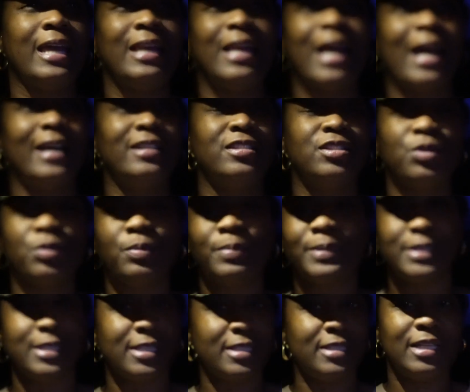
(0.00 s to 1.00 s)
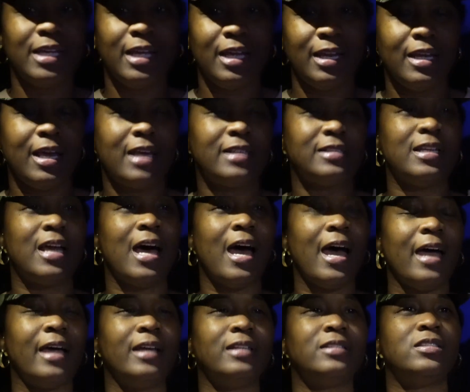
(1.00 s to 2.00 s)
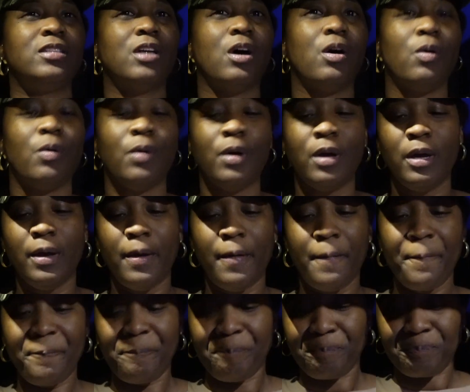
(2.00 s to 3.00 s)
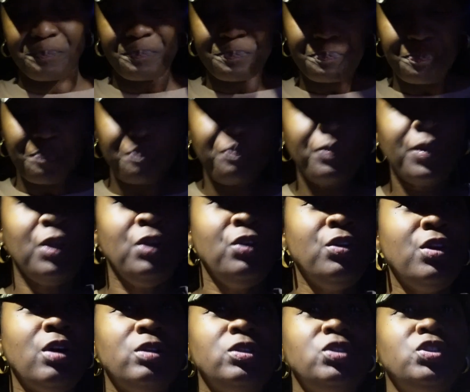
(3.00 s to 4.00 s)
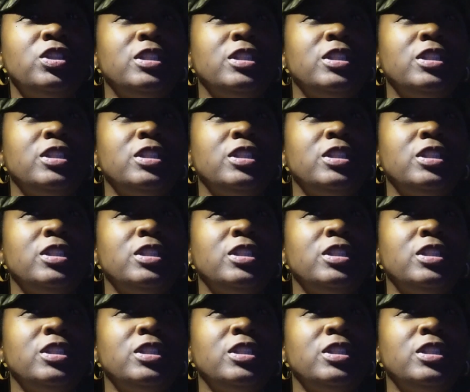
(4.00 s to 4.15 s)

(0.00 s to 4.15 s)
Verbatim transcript: in high school. But since then, it has not, and so. You know, you